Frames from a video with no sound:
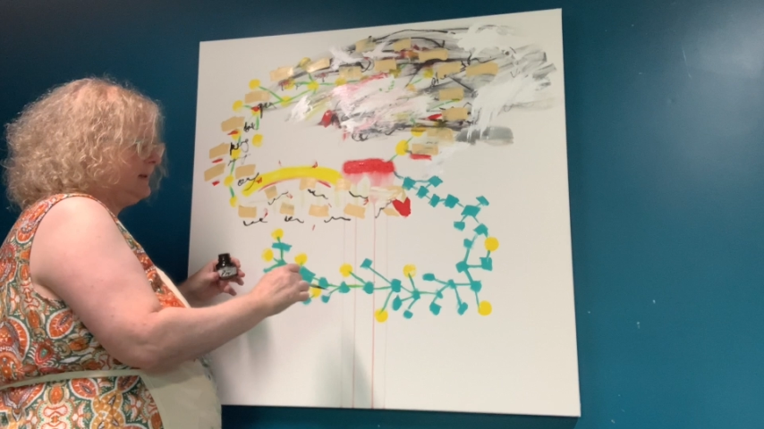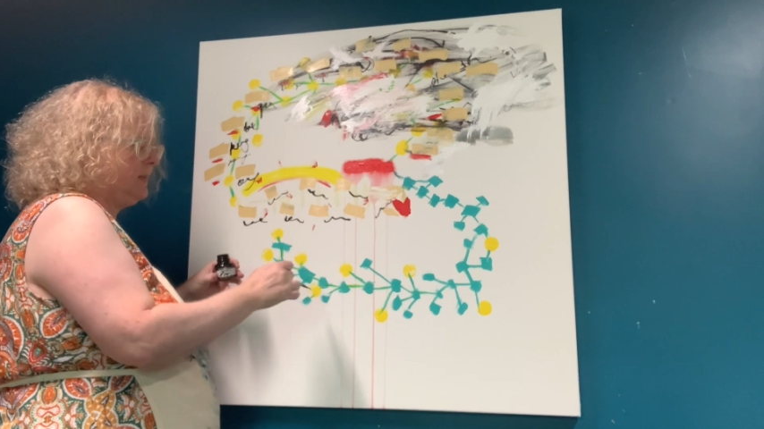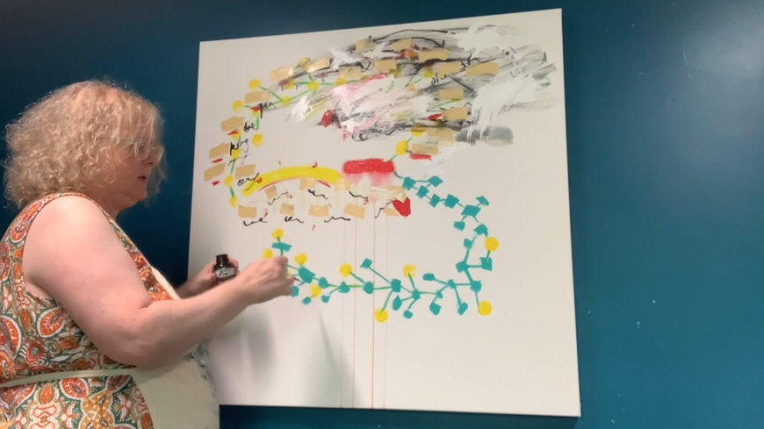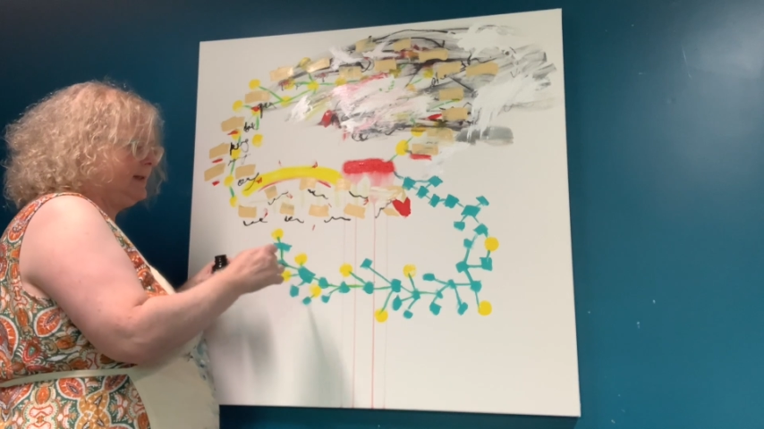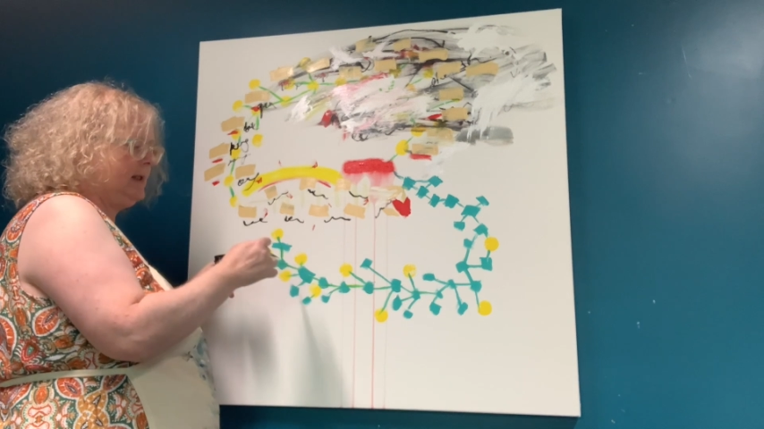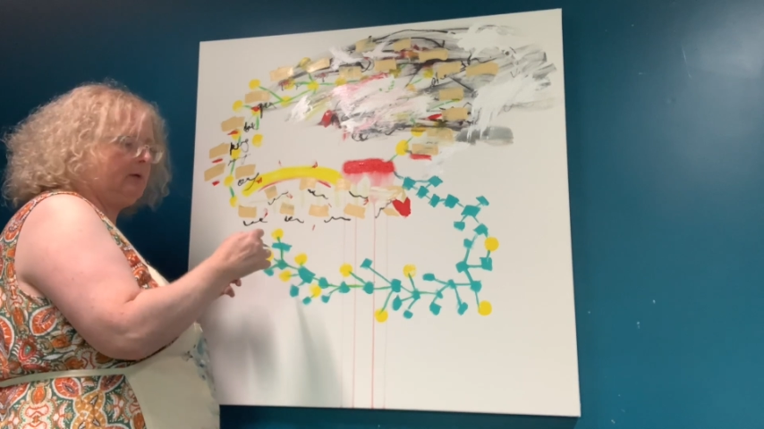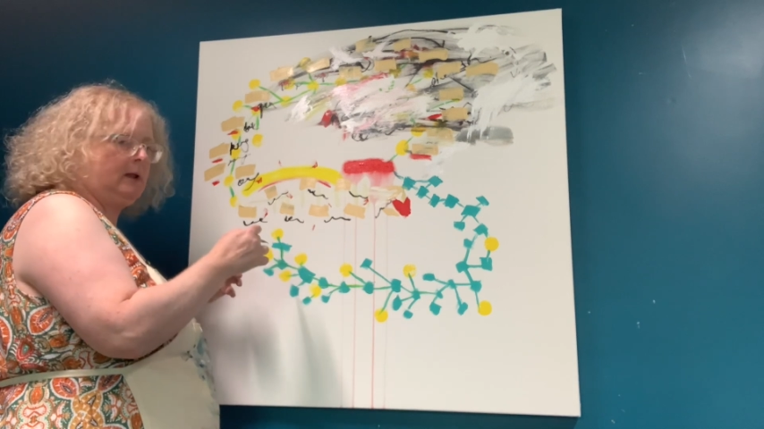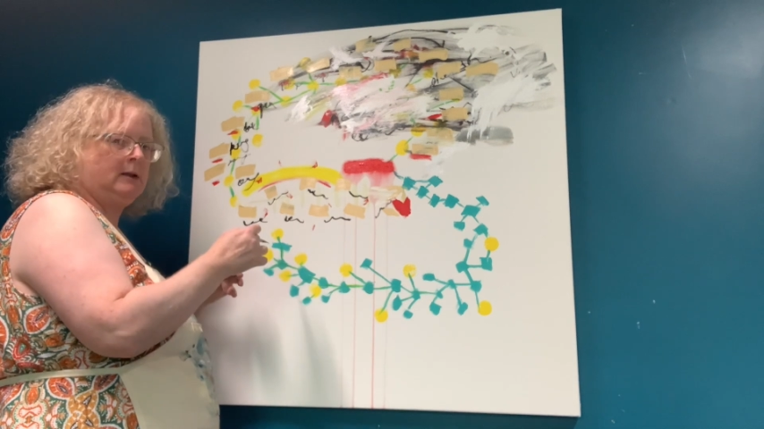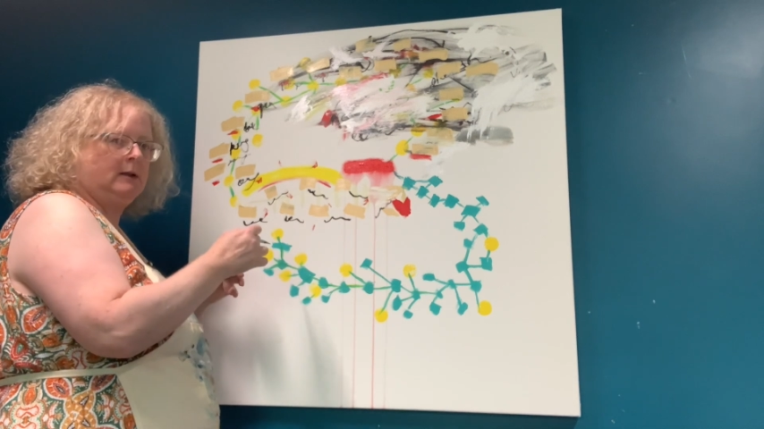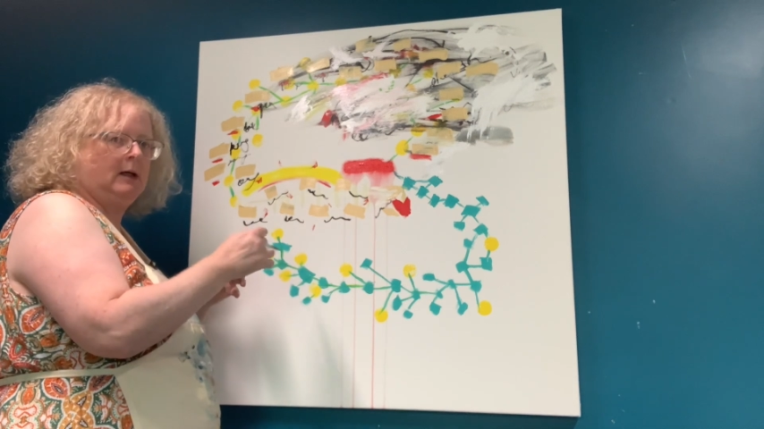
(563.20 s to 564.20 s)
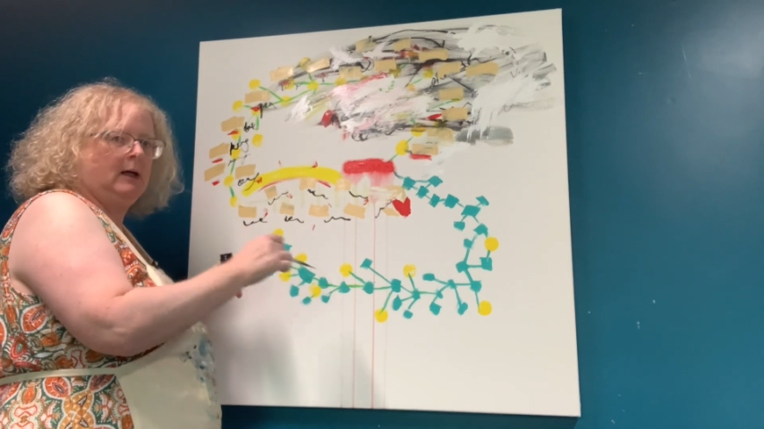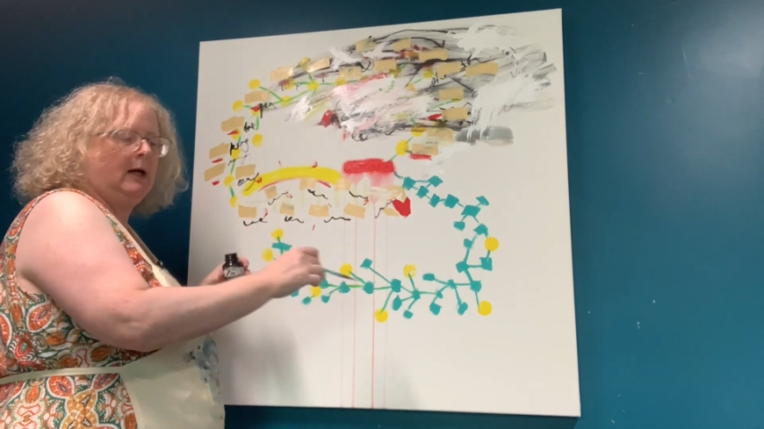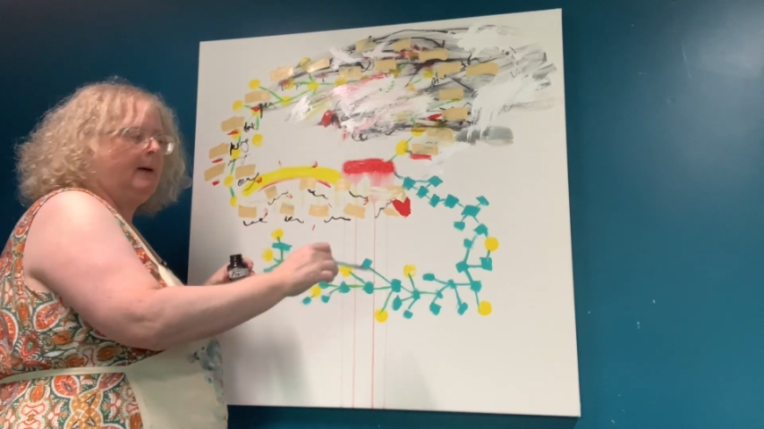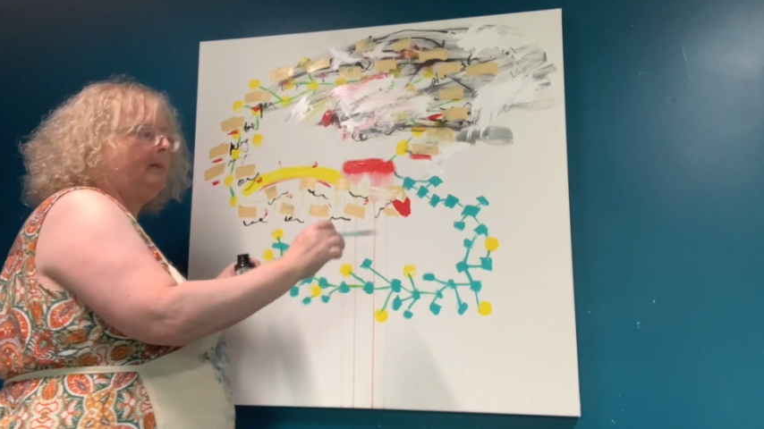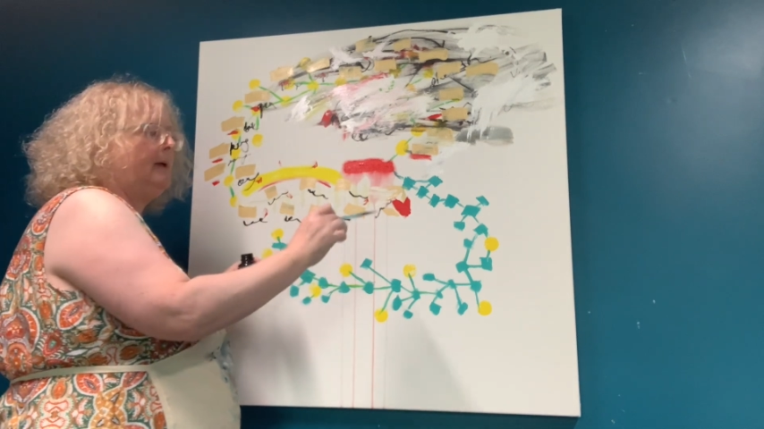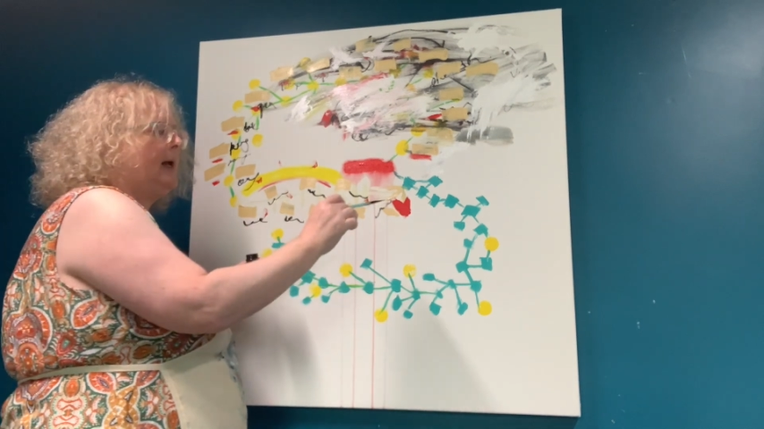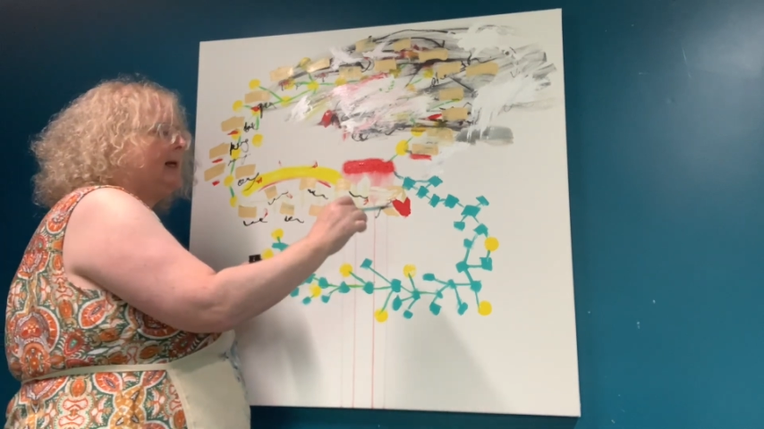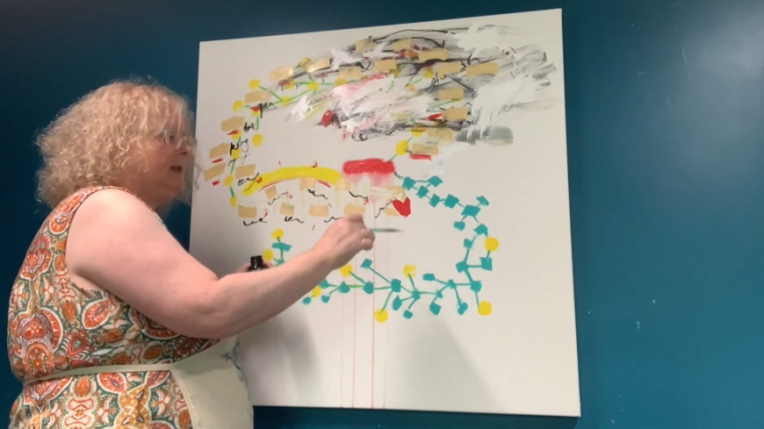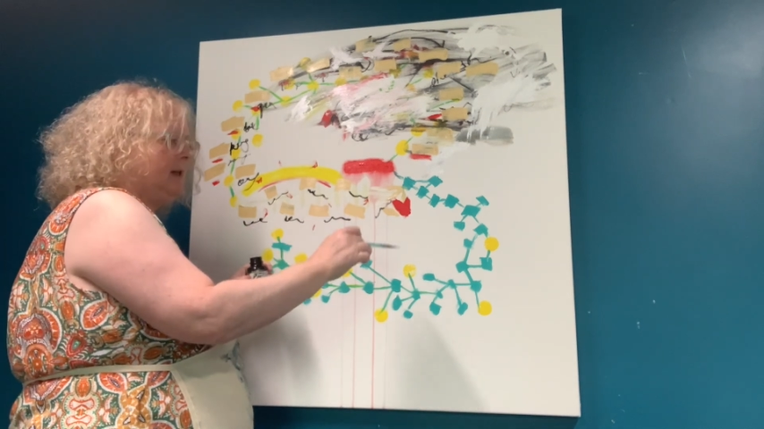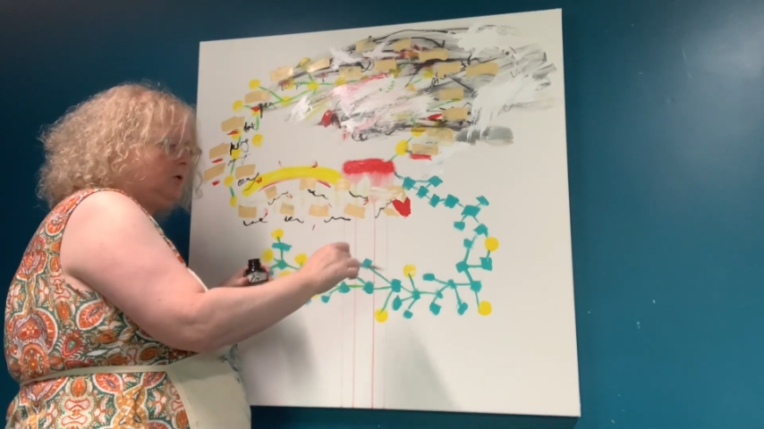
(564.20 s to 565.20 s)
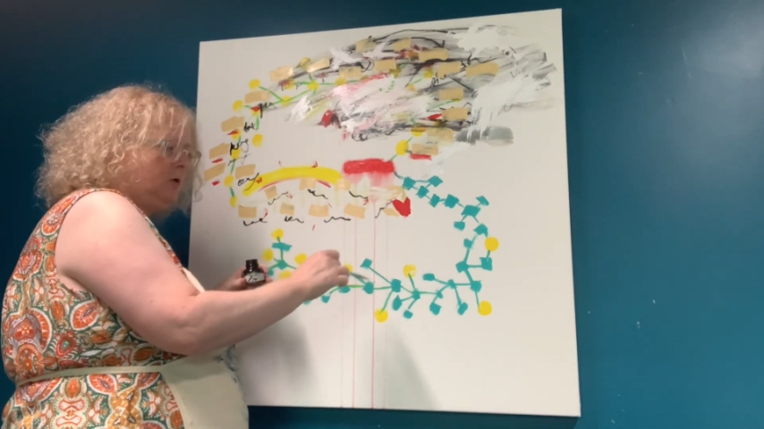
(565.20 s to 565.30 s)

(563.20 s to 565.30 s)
mostly written, but it has to